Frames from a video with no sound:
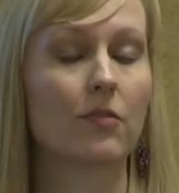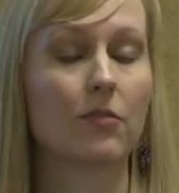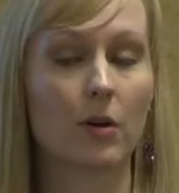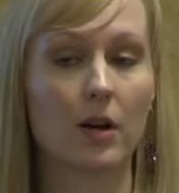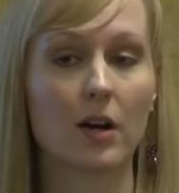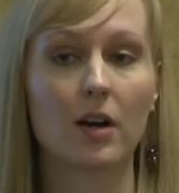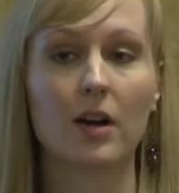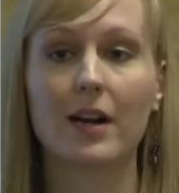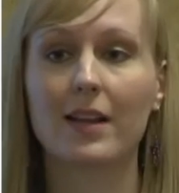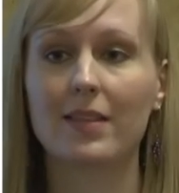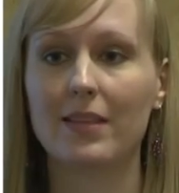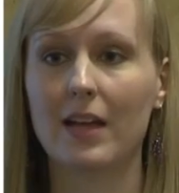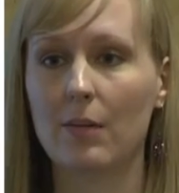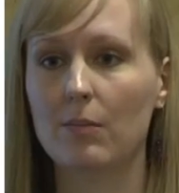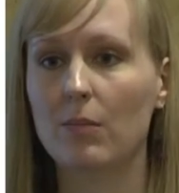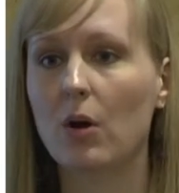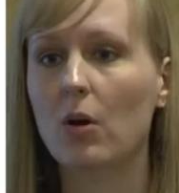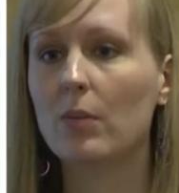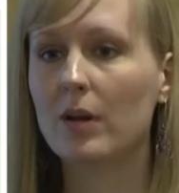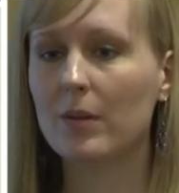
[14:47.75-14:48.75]
for her in
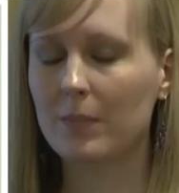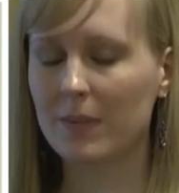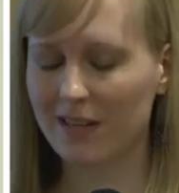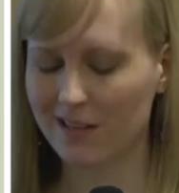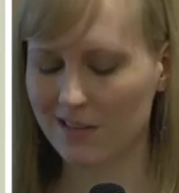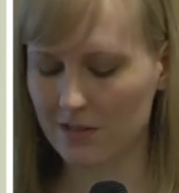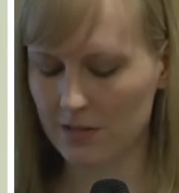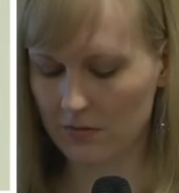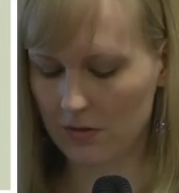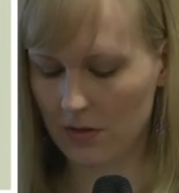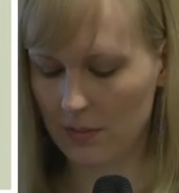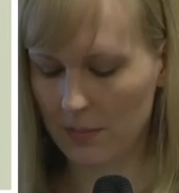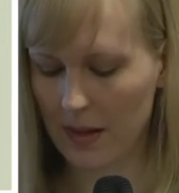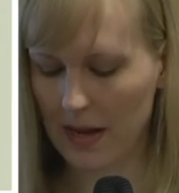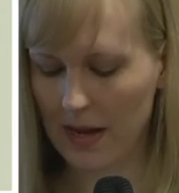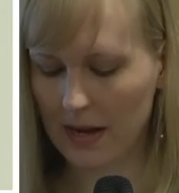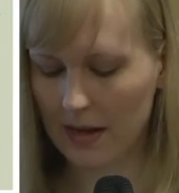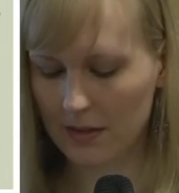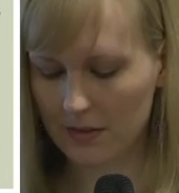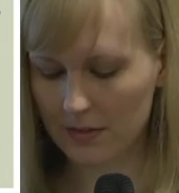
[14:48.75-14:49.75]
that moment because of her
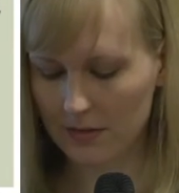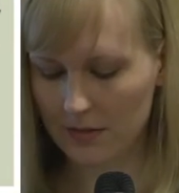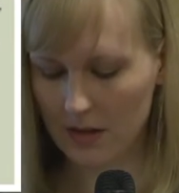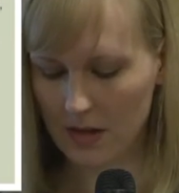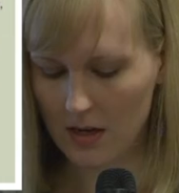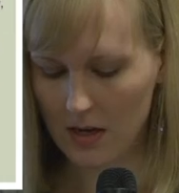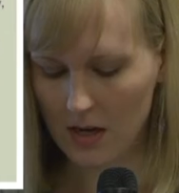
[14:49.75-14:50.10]
pain.